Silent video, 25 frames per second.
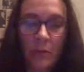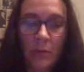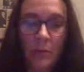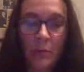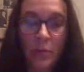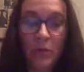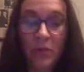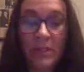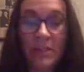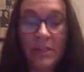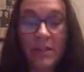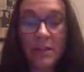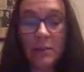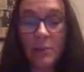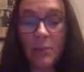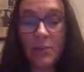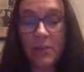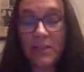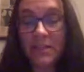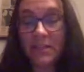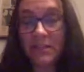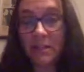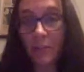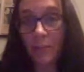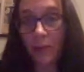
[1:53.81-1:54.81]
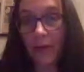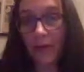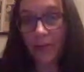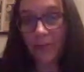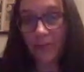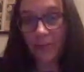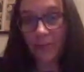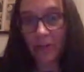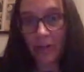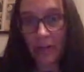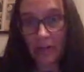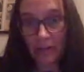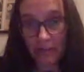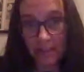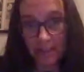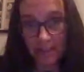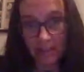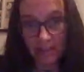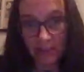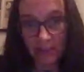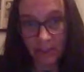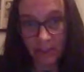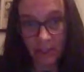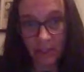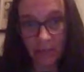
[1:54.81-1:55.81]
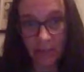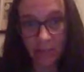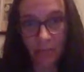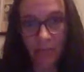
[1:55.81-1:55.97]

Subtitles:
political participation and leadership.